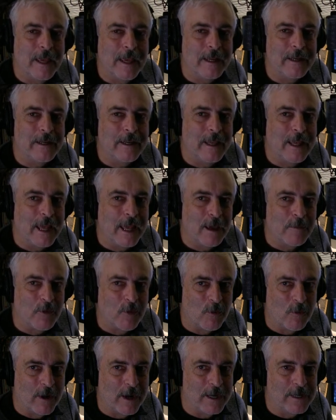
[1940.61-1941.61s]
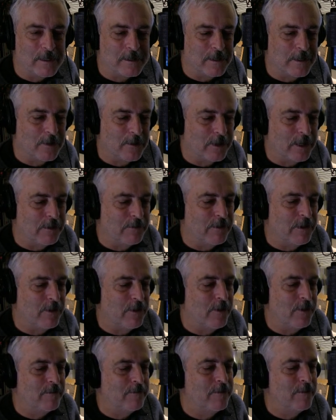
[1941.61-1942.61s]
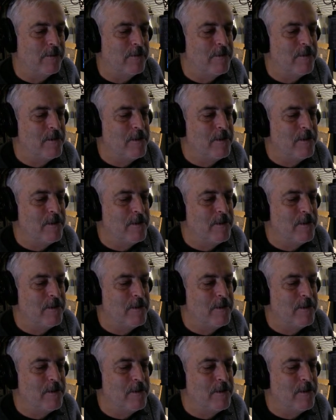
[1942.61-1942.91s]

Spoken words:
and gamma rays that are given off.